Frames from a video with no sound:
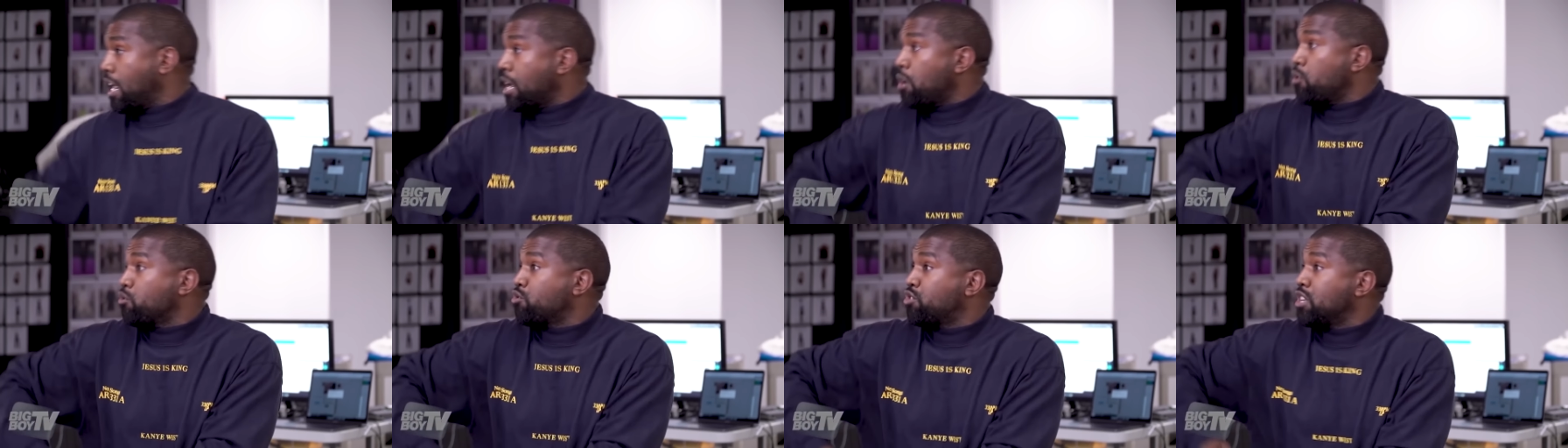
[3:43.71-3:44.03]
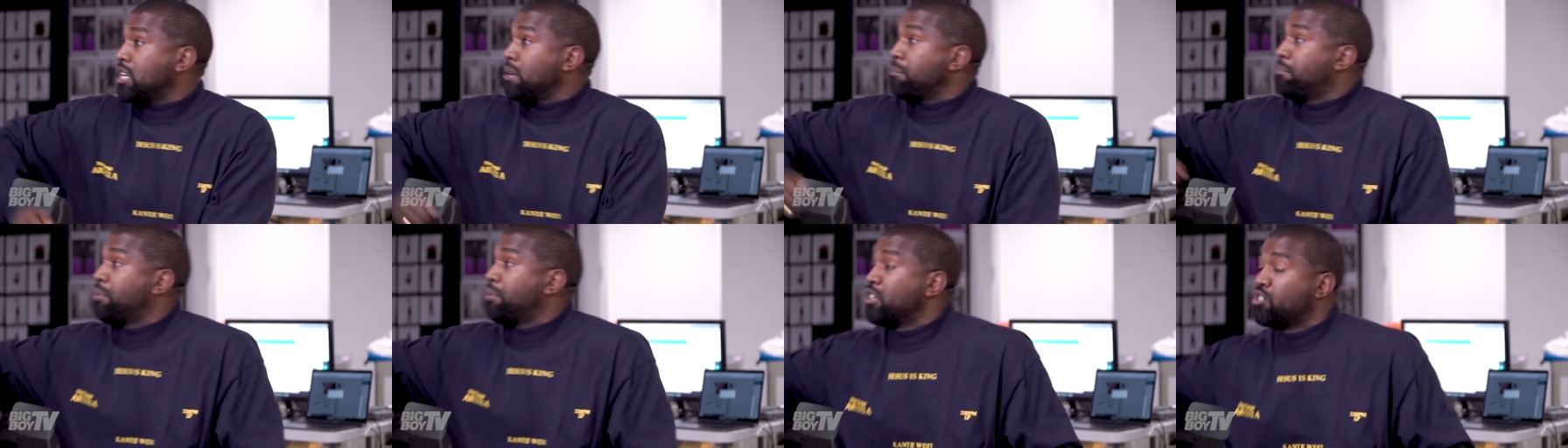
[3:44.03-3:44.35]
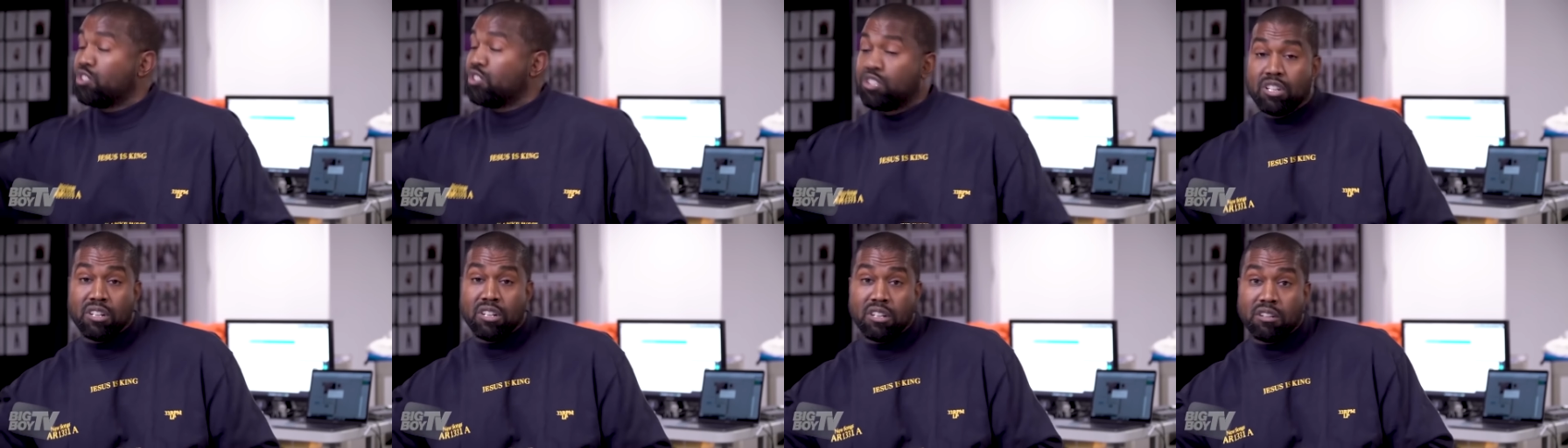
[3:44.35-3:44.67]
they going to send mm-hmm. a
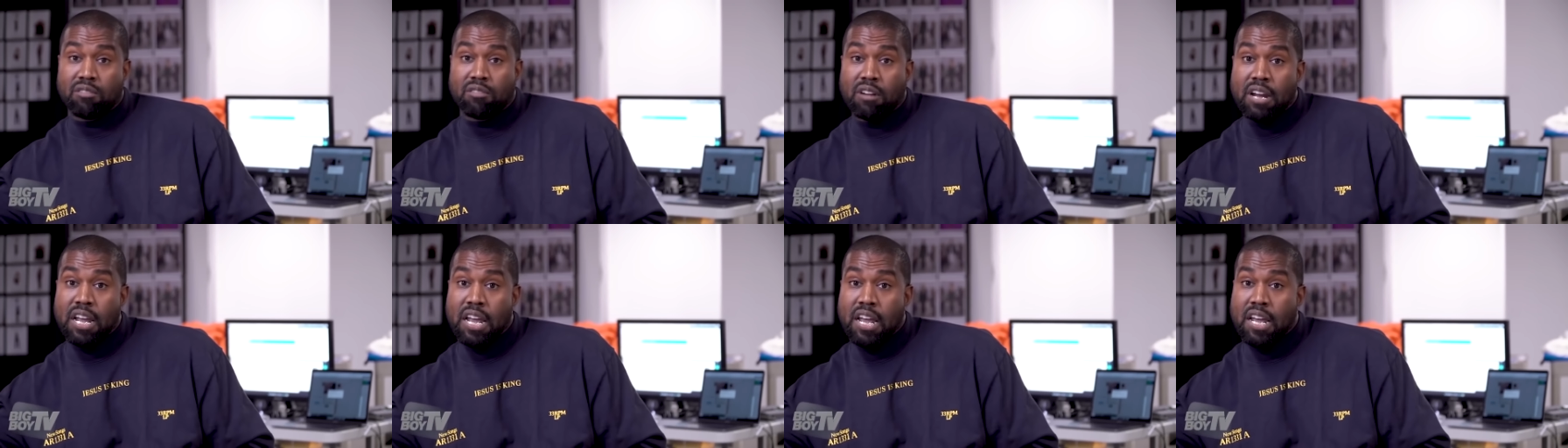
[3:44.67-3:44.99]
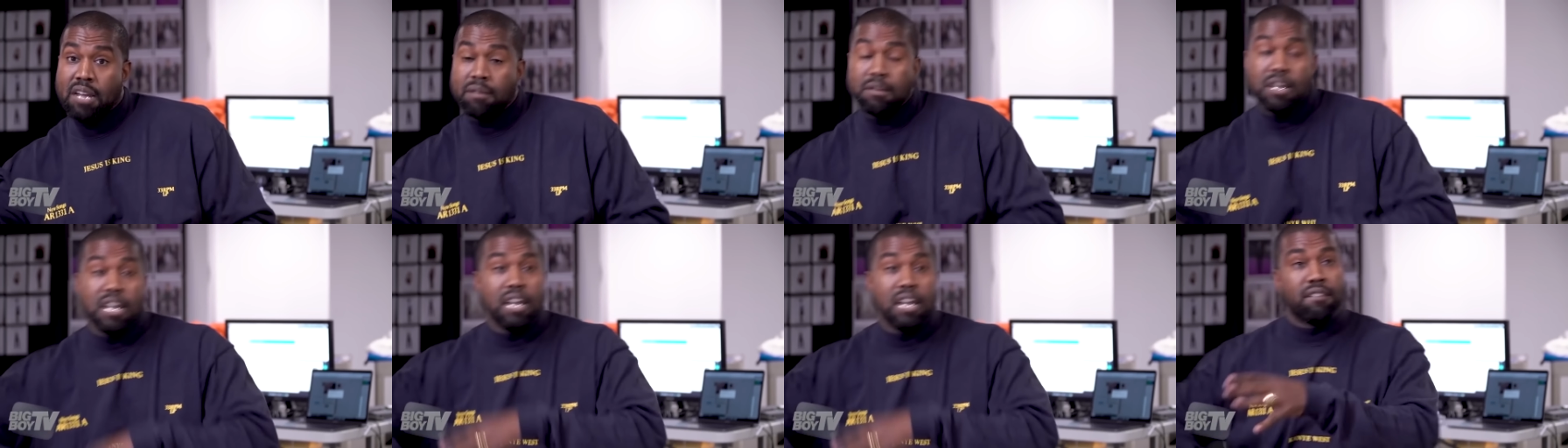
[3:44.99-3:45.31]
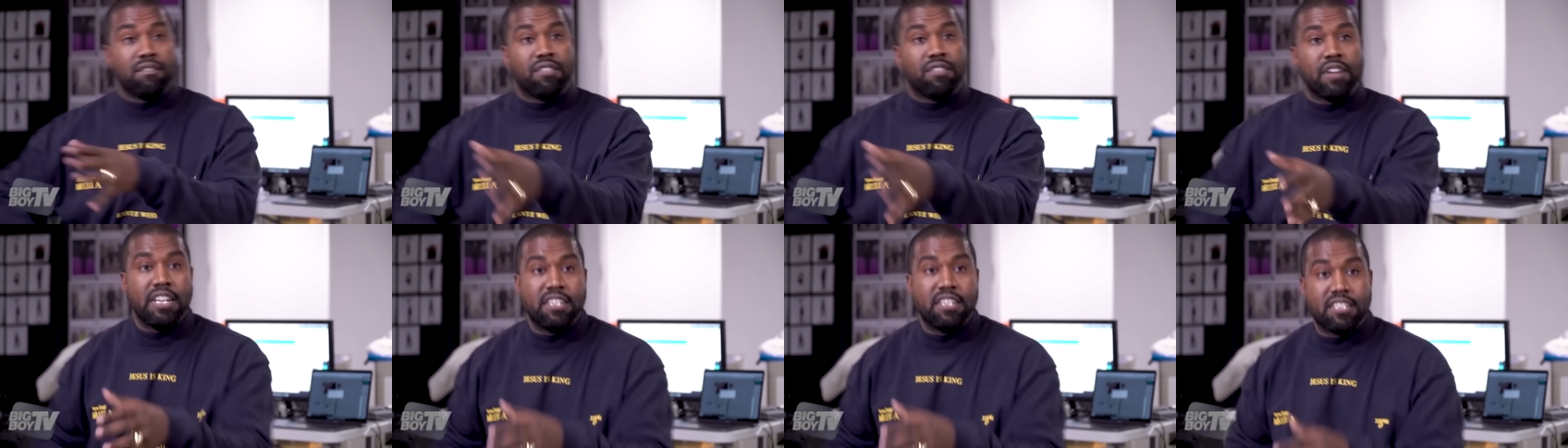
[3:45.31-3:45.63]
picture to the gram
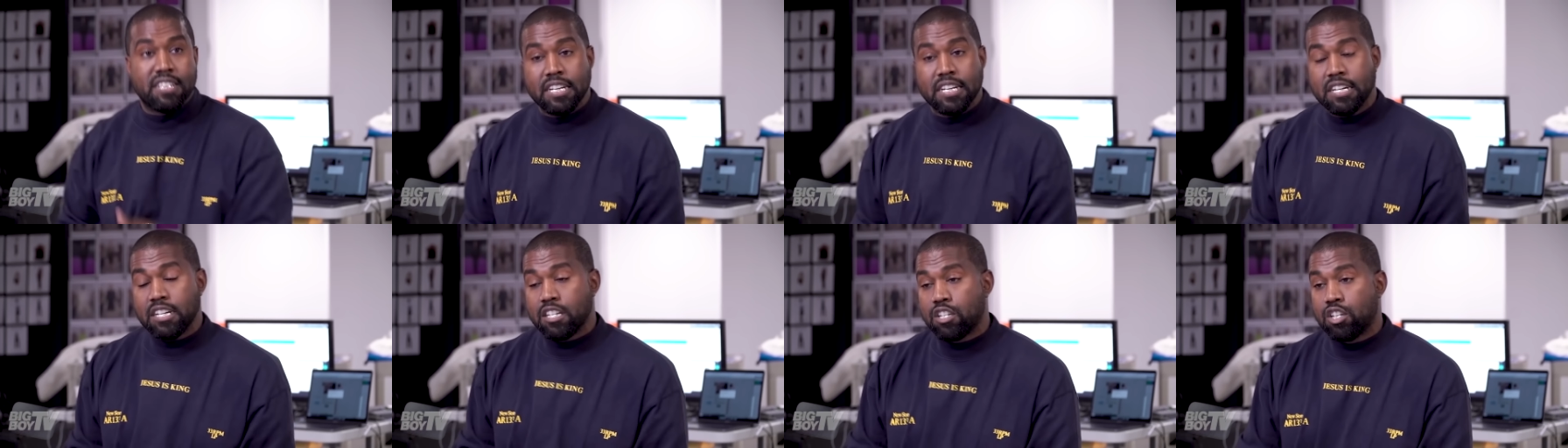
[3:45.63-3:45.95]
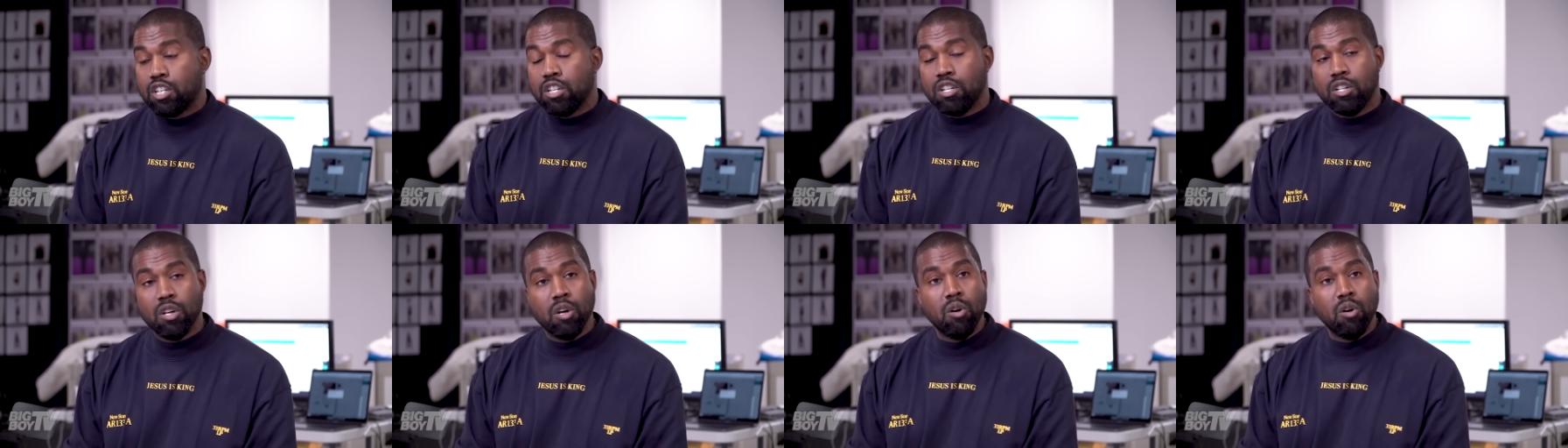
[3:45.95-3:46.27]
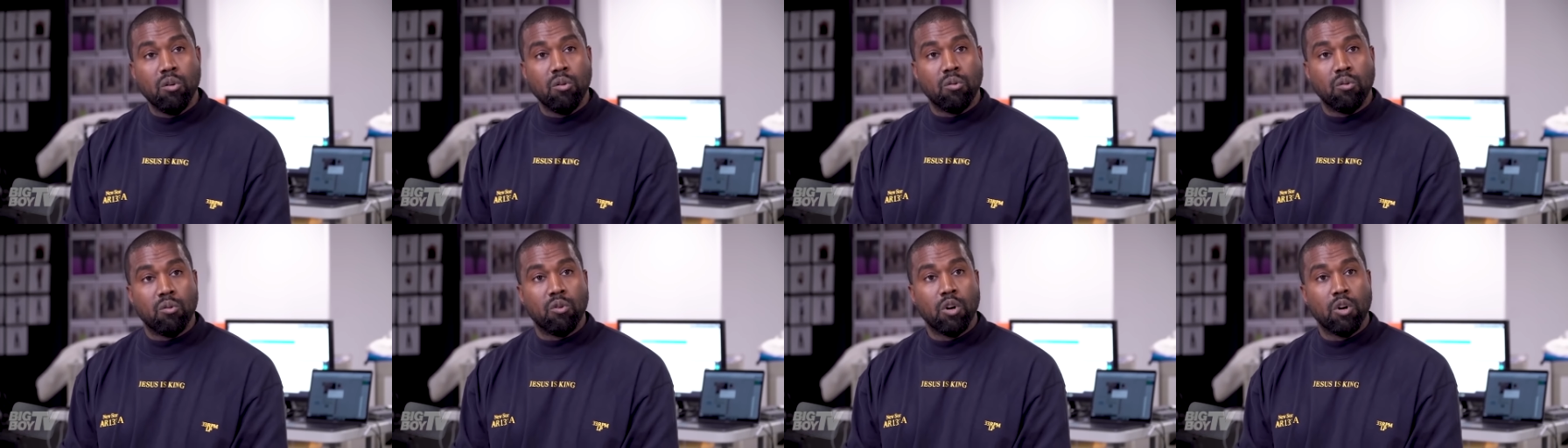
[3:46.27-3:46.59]
before they send it to
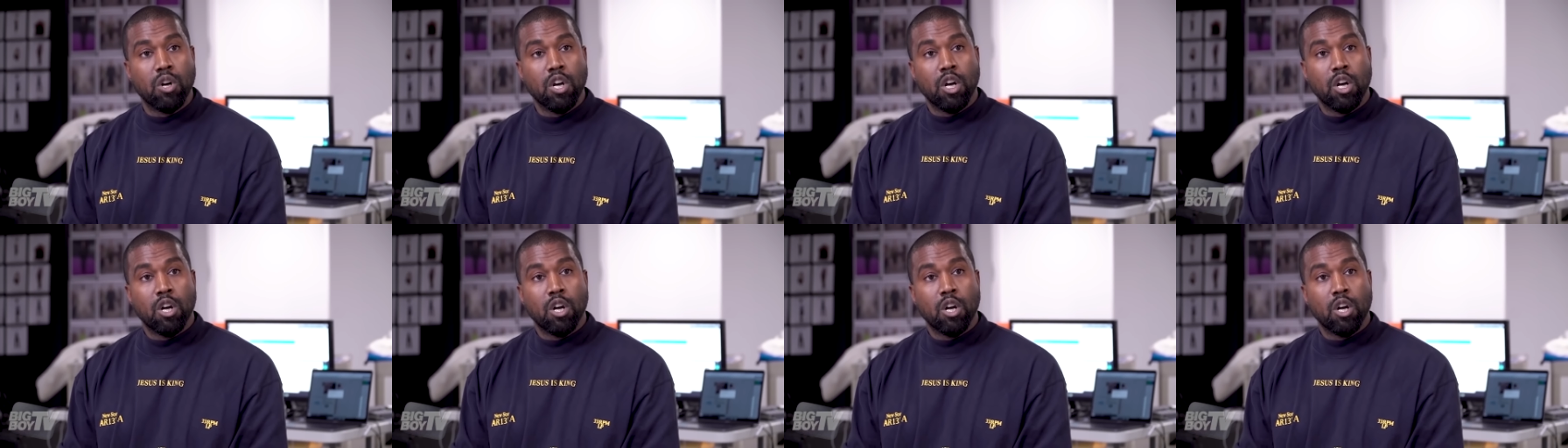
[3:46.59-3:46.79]
you.